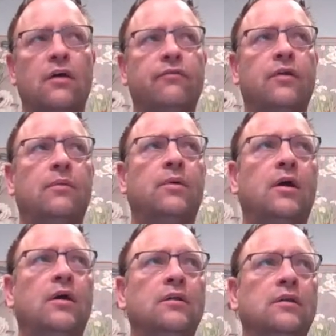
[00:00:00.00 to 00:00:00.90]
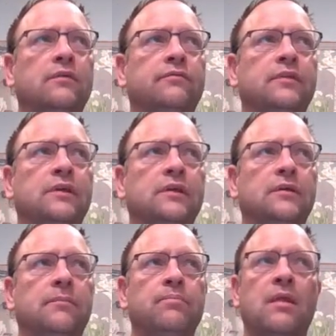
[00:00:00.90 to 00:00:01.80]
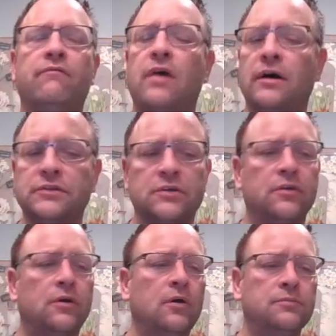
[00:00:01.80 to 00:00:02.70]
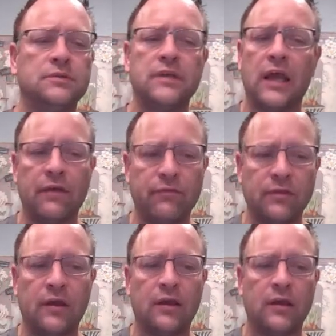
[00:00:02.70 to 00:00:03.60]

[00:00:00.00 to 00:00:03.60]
from all of the foster homes, everything.